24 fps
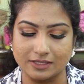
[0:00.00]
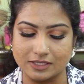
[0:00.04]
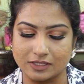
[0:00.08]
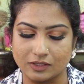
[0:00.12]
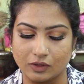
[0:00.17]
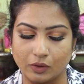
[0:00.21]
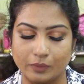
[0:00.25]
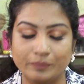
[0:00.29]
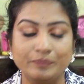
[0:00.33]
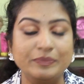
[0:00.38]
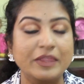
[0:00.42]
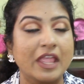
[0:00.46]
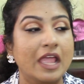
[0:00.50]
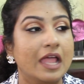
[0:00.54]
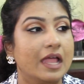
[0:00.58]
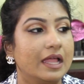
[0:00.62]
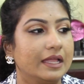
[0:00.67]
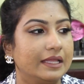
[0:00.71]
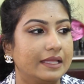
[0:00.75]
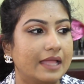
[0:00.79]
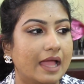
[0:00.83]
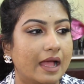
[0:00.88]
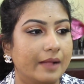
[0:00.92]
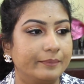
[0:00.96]
So
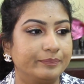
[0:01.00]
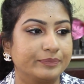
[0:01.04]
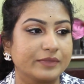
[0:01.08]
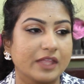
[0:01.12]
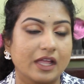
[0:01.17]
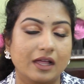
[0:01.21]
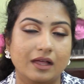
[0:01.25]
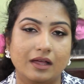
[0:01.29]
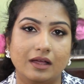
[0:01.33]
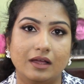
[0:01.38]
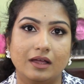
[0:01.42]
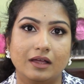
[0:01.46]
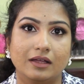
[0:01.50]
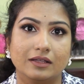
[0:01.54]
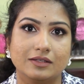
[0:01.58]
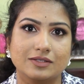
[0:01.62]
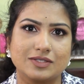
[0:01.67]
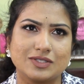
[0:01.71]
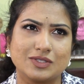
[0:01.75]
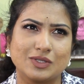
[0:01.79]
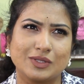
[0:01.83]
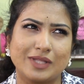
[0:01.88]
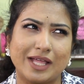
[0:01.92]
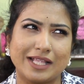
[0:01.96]
yeah, uh,
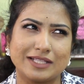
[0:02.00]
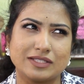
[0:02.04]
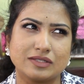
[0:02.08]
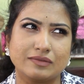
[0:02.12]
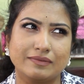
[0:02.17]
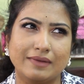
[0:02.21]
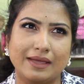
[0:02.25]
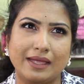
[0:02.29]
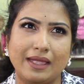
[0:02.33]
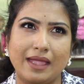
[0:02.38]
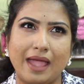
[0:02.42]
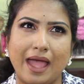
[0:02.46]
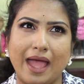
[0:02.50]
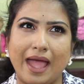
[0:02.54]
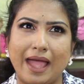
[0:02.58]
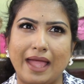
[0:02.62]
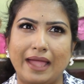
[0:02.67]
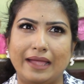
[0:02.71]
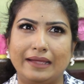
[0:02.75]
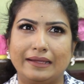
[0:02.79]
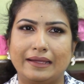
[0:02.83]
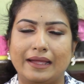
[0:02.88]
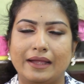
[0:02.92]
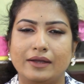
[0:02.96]
so that's why
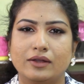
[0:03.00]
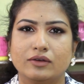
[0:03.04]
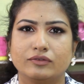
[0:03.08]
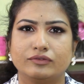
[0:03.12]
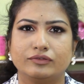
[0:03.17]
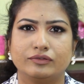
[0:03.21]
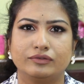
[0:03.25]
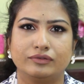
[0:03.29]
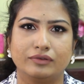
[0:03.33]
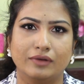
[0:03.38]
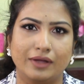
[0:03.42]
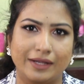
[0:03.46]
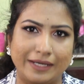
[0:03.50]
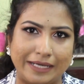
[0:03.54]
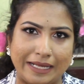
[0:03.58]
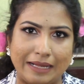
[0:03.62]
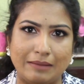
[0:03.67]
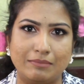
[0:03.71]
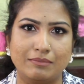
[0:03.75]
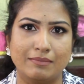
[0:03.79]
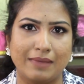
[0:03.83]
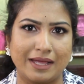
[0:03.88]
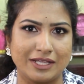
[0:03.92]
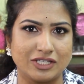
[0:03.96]
I kind of uh,
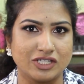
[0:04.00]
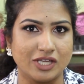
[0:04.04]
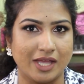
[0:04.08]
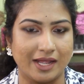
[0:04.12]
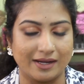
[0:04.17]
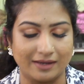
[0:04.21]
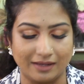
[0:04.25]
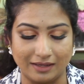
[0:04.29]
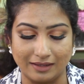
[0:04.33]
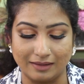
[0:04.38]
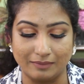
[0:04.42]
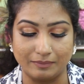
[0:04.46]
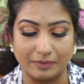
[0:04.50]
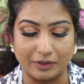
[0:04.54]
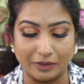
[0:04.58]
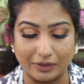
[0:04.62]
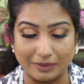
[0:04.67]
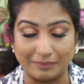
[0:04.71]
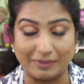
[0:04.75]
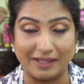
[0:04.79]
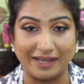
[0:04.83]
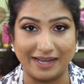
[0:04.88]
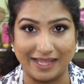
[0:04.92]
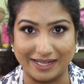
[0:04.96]
named my channel
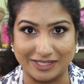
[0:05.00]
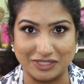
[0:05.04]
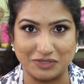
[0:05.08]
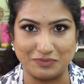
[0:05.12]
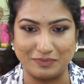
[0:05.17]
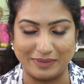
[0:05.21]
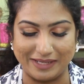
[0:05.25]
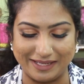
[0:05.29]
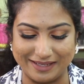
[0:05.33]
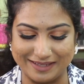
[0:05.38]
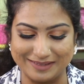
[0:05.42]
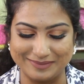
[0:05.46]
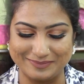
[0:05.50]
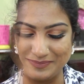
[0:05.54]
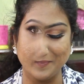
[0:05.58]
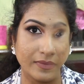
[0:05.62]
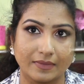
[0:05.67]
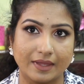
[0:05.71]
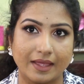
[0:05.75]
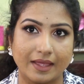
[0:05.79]
Beauty by Lakshmi.